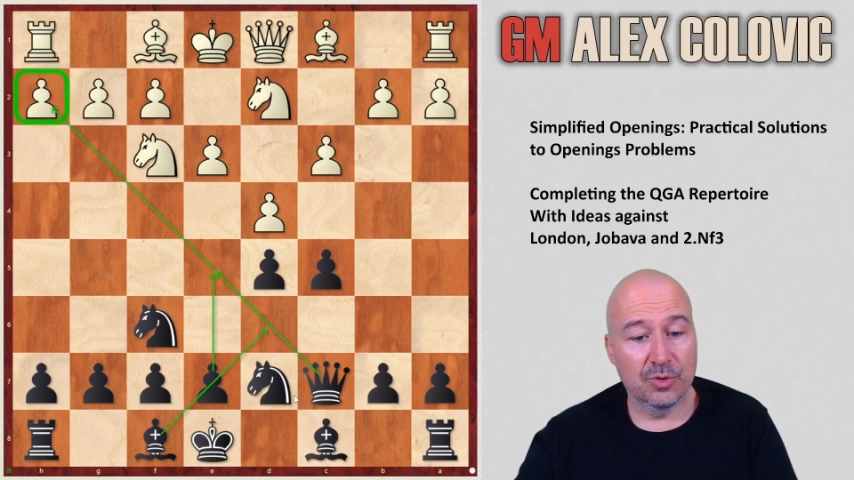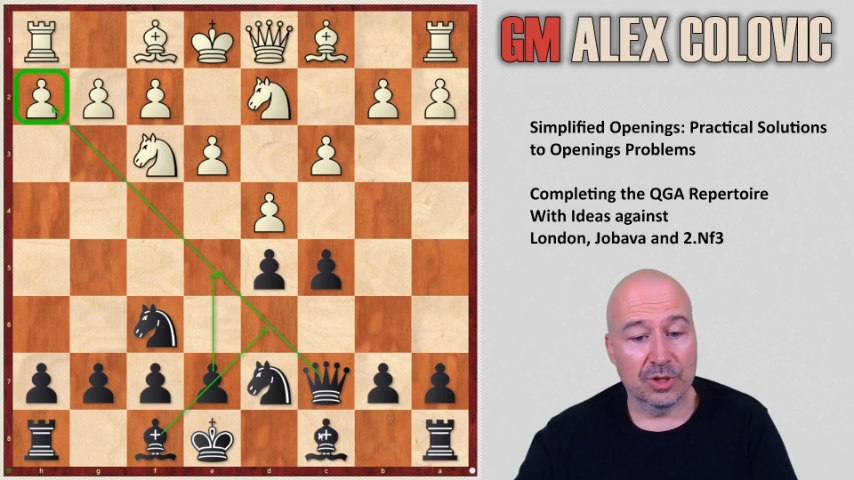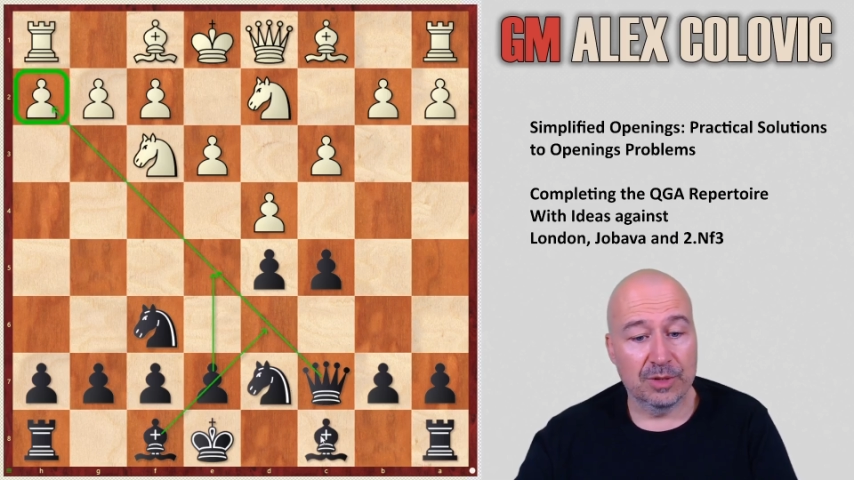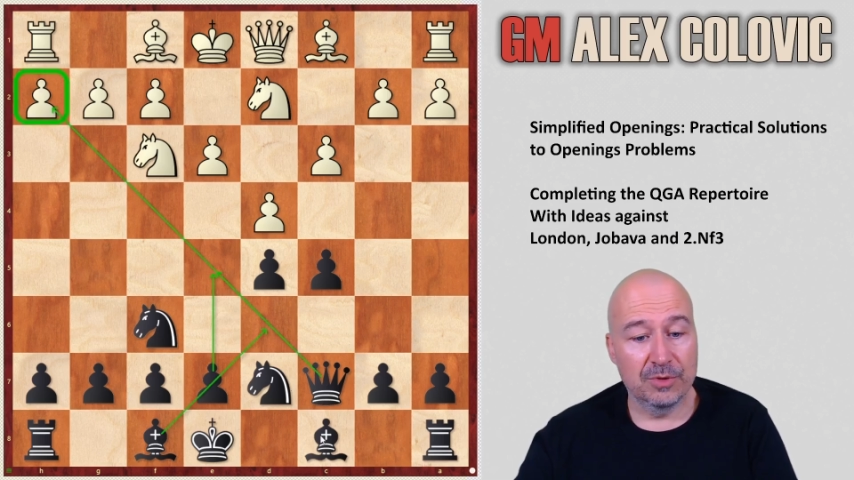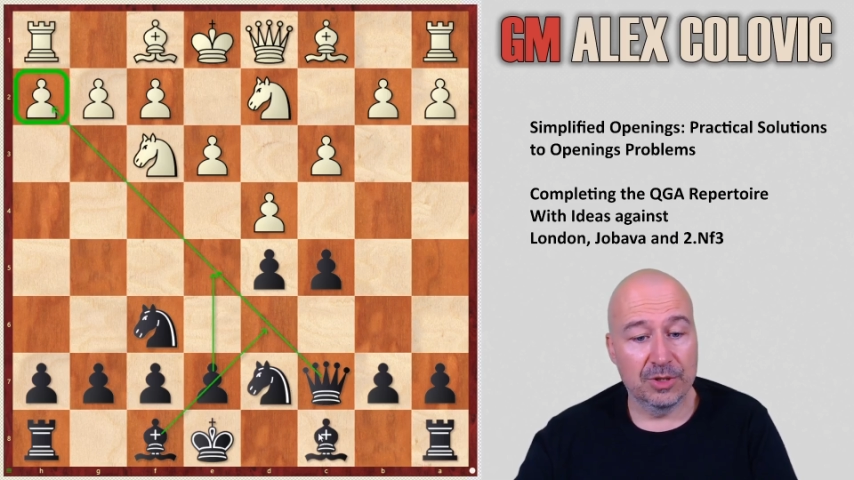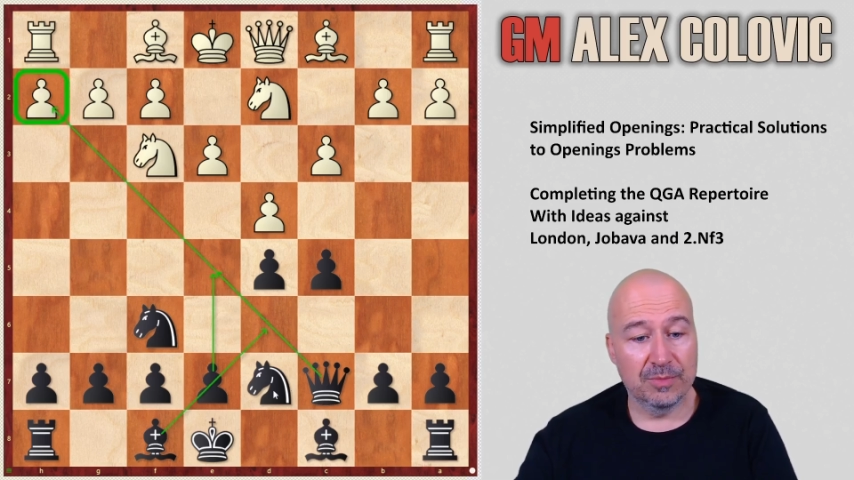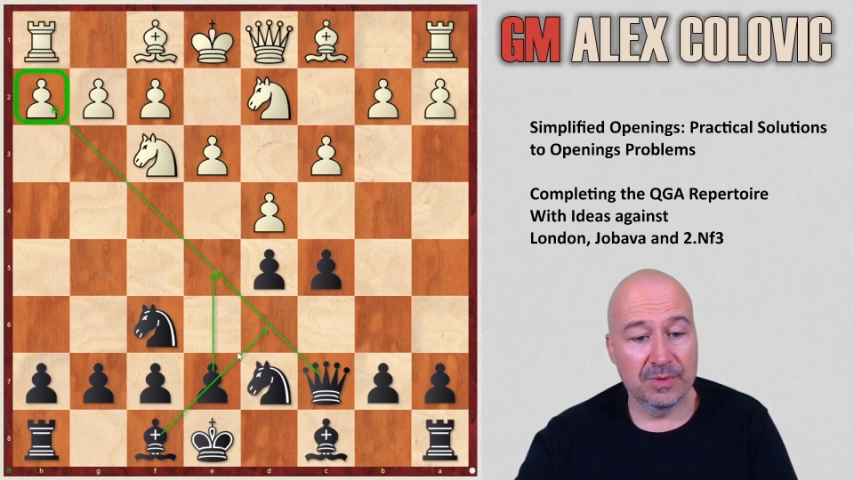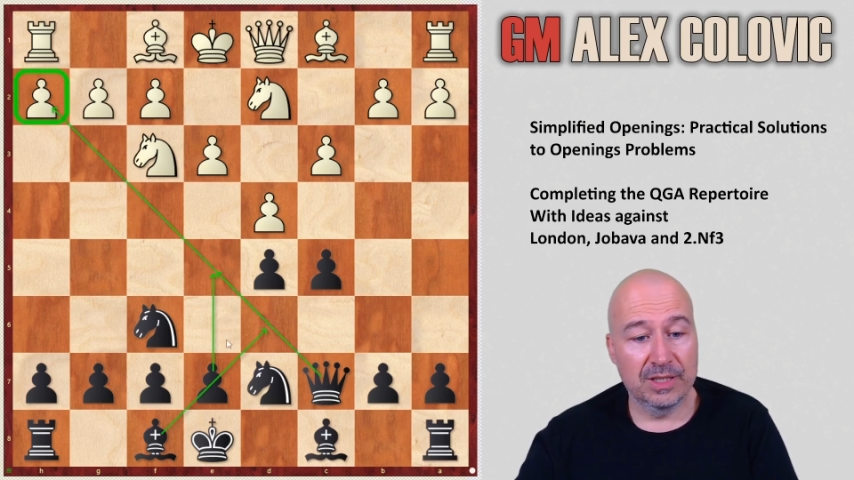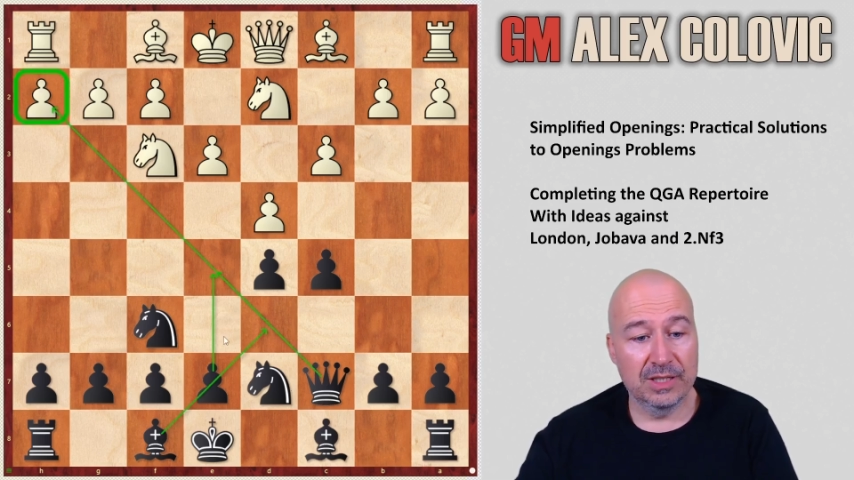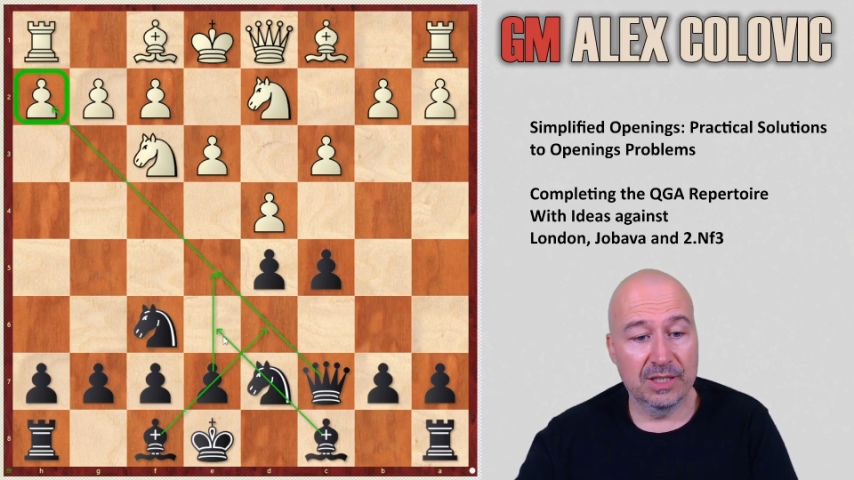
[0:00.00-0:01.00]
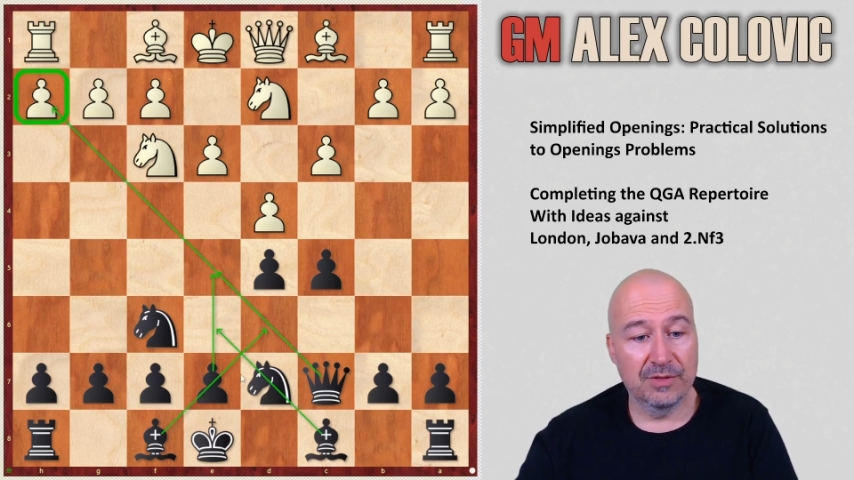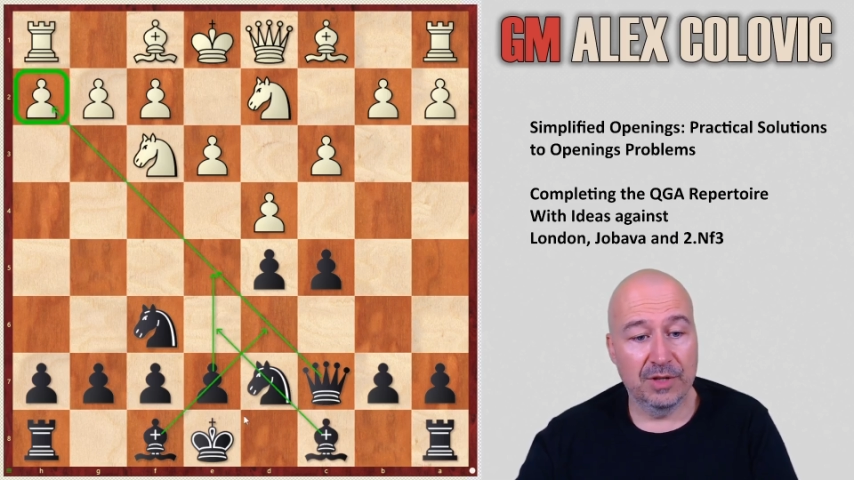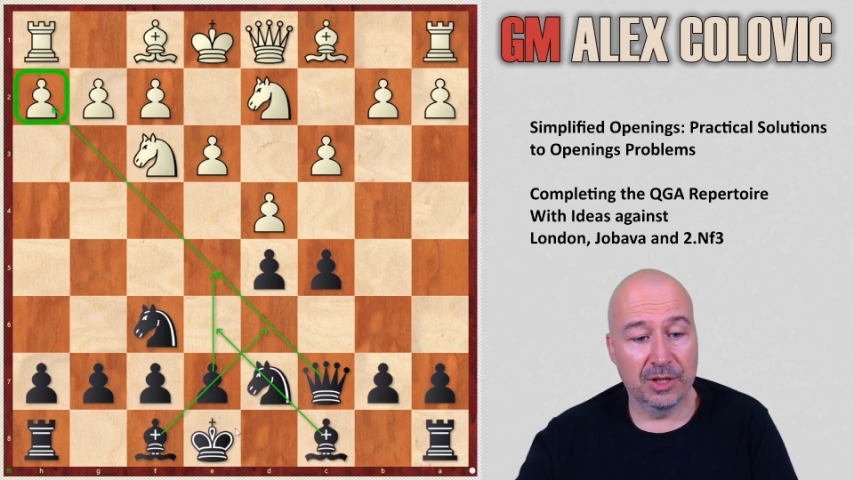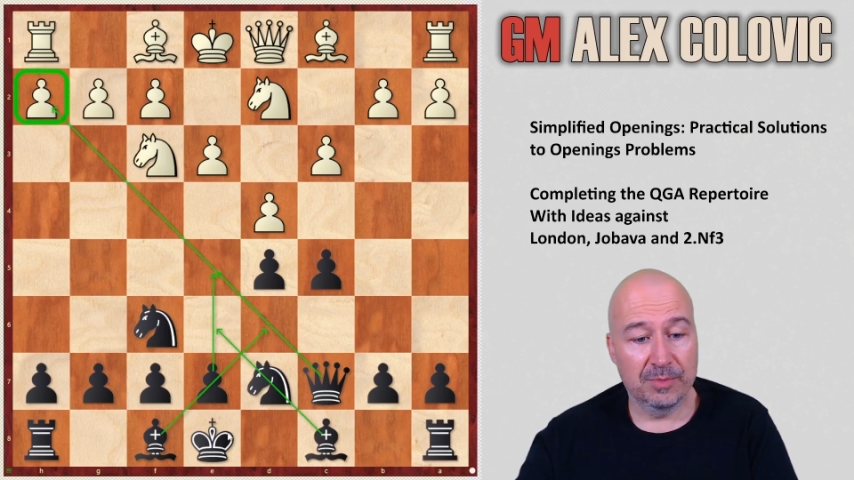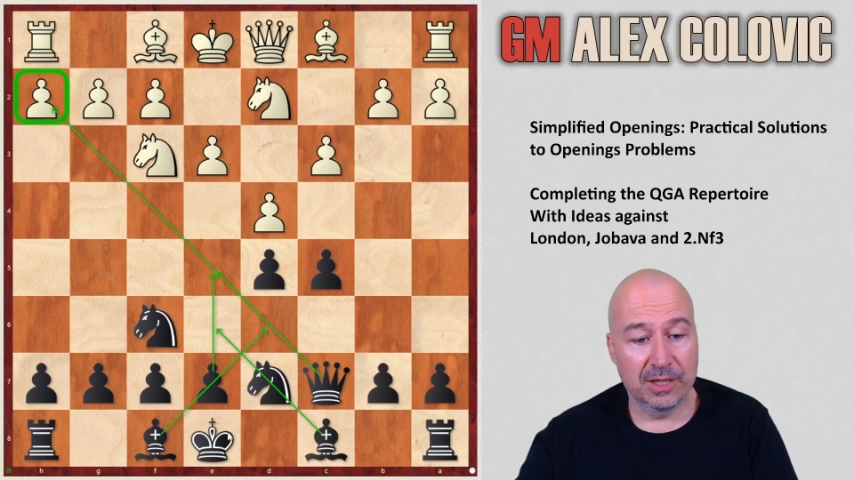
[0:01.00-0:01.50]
or the bishop is developed